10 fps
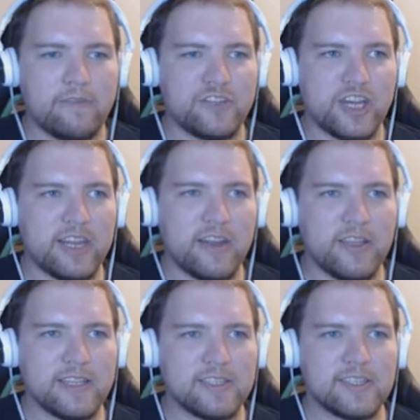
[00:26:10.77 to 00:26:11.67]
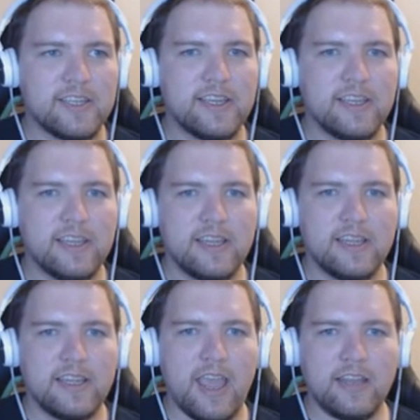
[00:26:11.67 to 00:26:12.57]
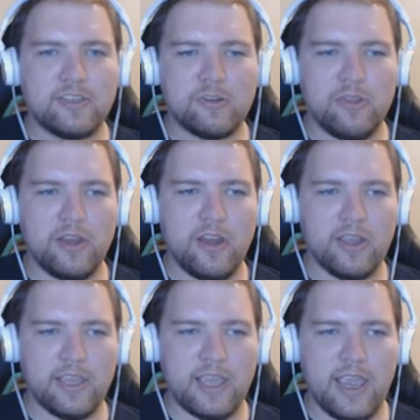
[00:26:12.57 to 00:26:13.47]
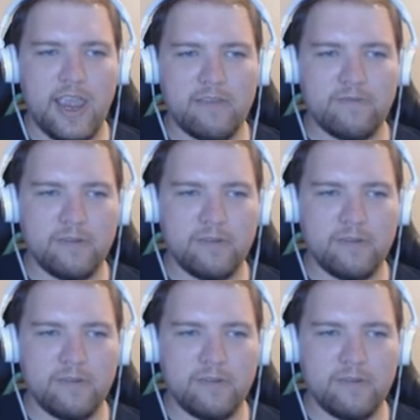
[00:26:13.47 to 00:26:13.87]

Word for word: chicken nuggets? Enter the Nugget Cave.